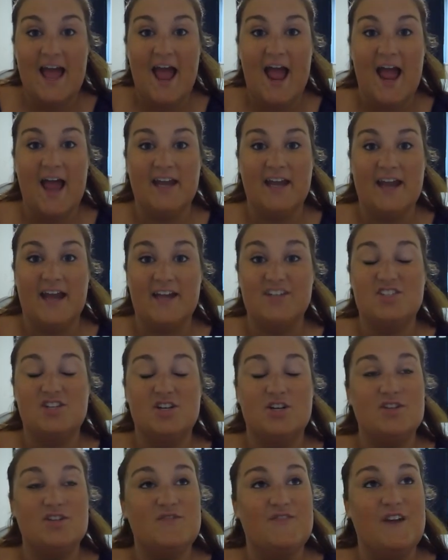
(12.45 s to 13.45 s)
and as
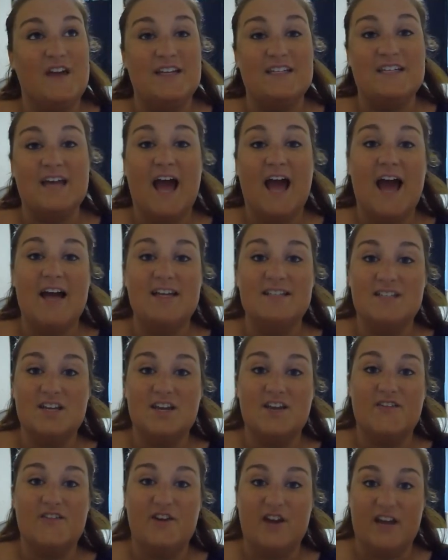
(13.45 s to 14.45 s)
they're fantastic for